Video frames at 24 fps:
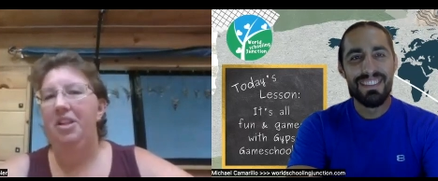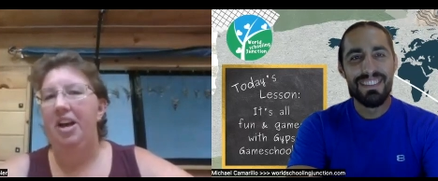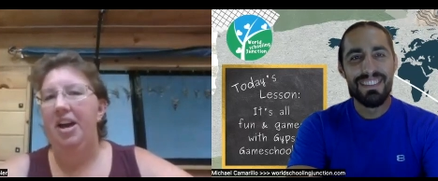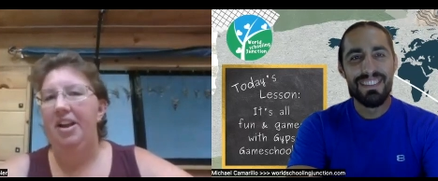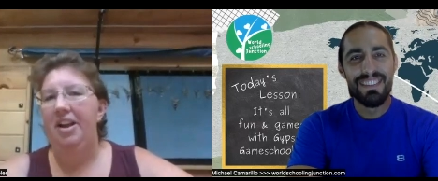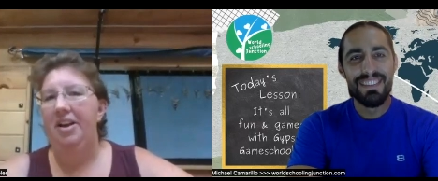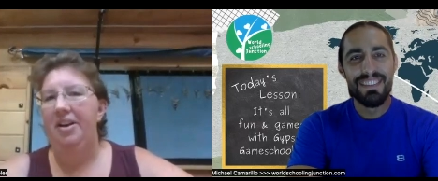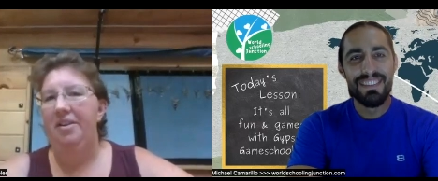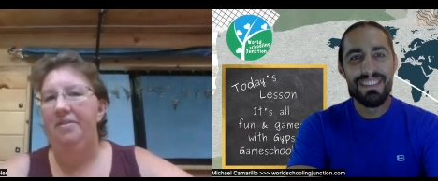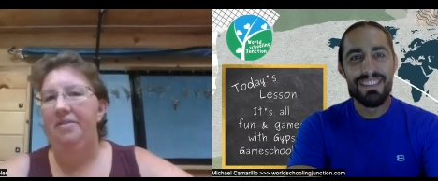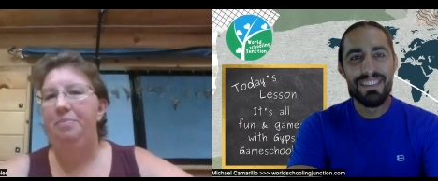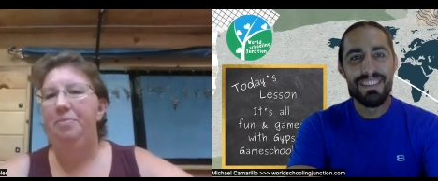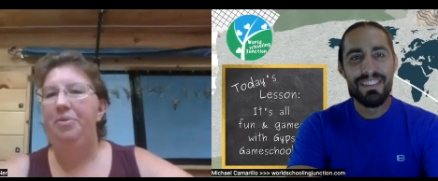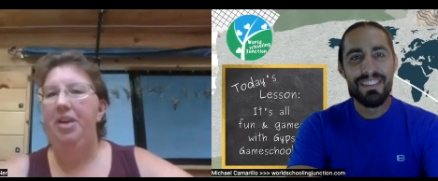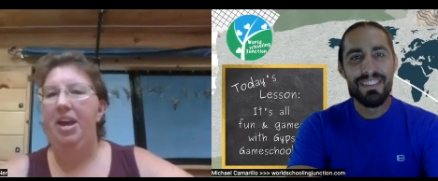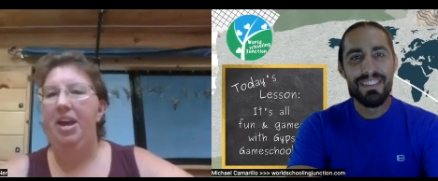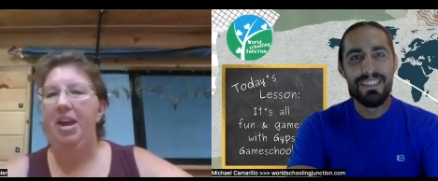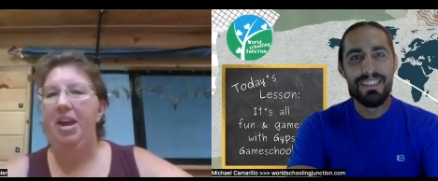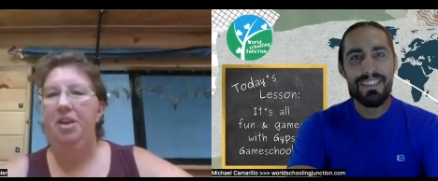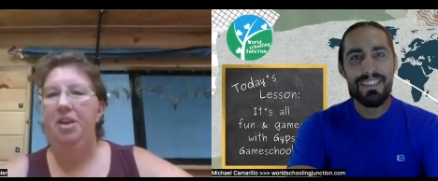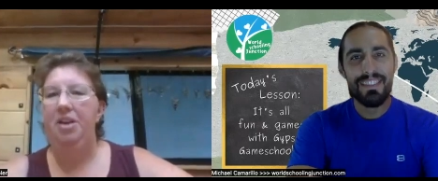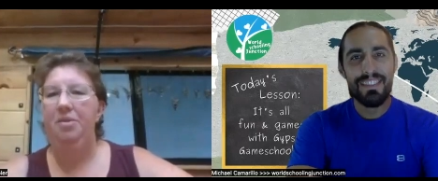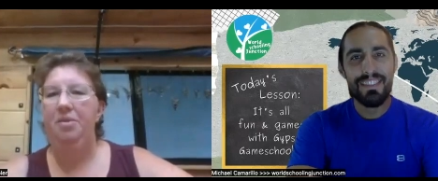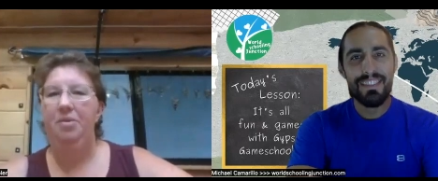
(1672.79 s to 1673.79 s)
Speaker 1: playing with
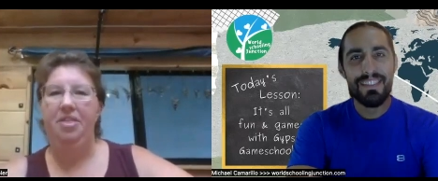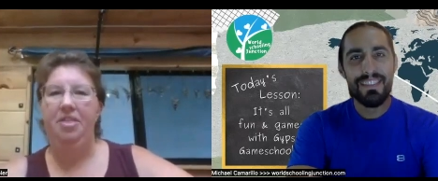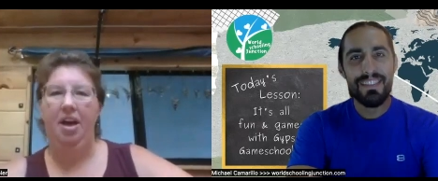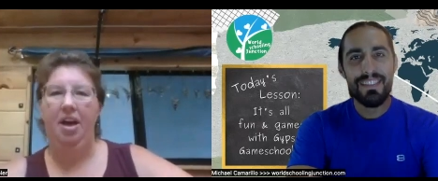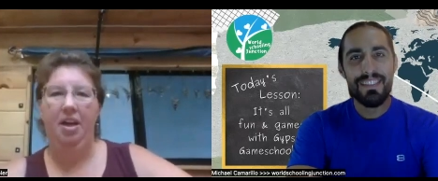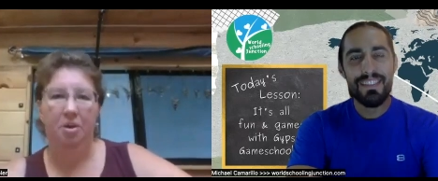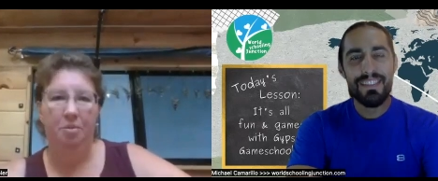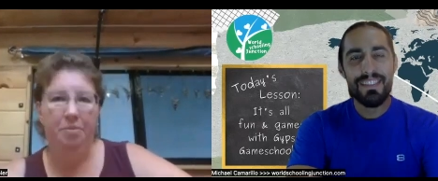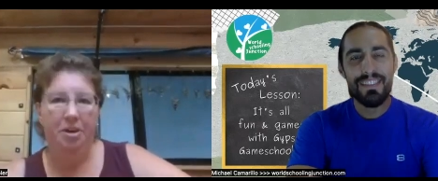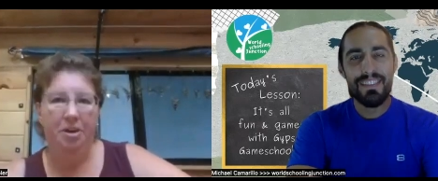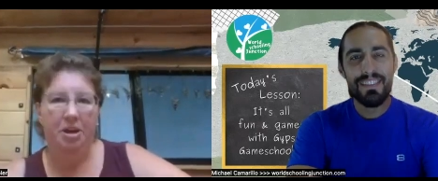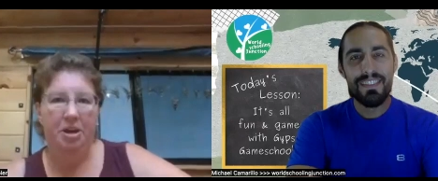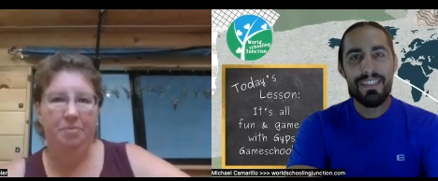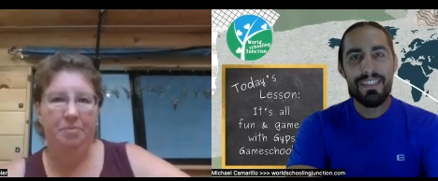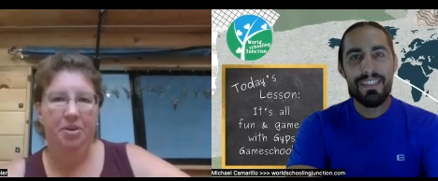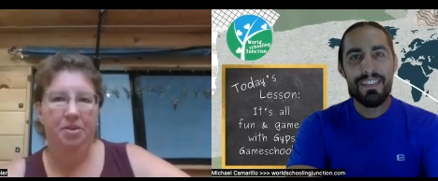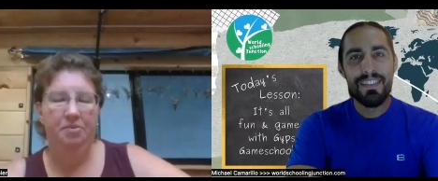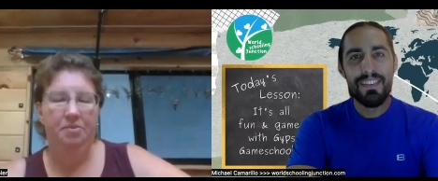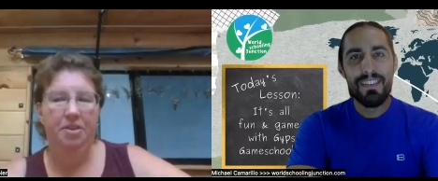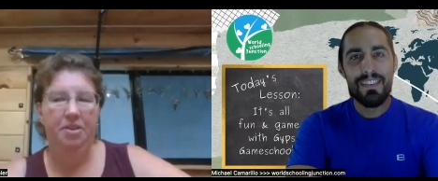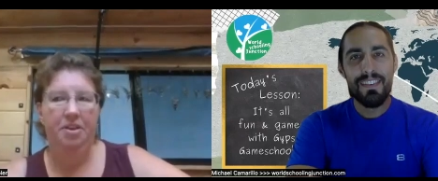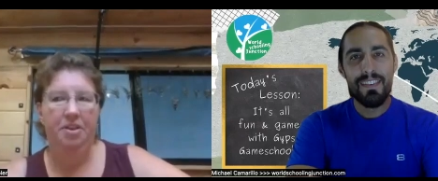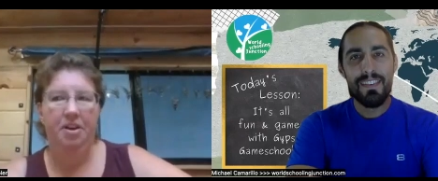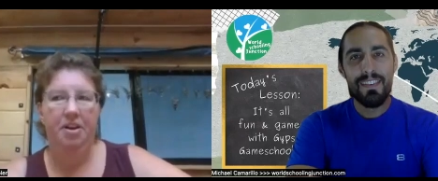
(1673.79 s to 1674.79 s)
other people with
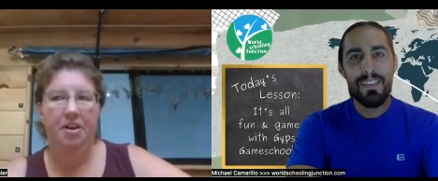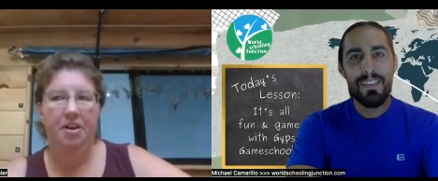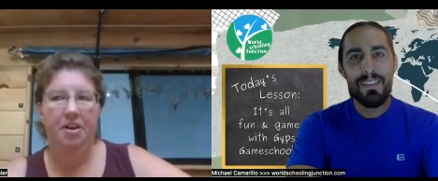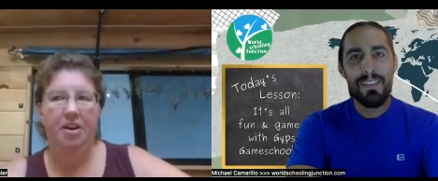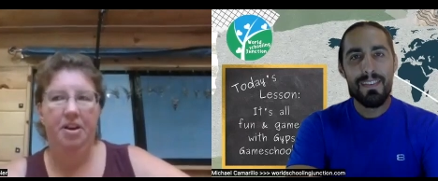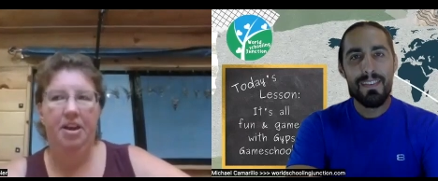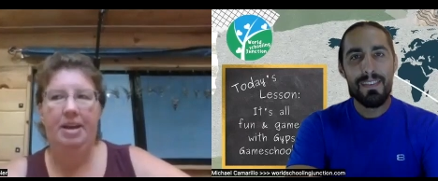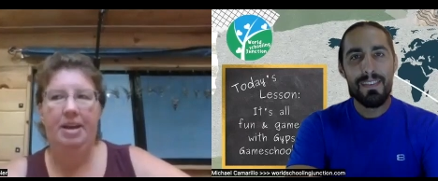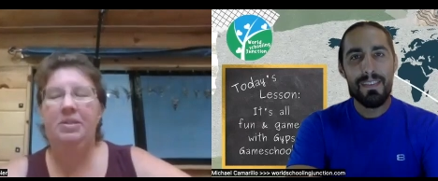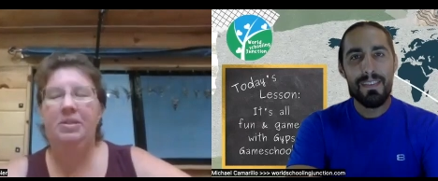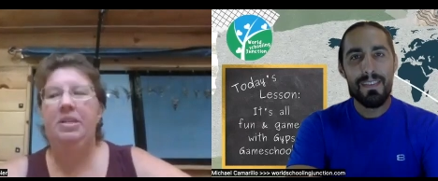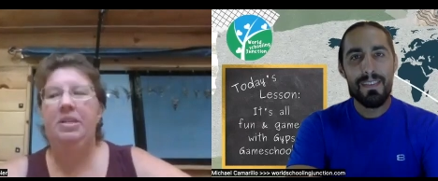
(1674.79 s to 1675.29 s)
our games,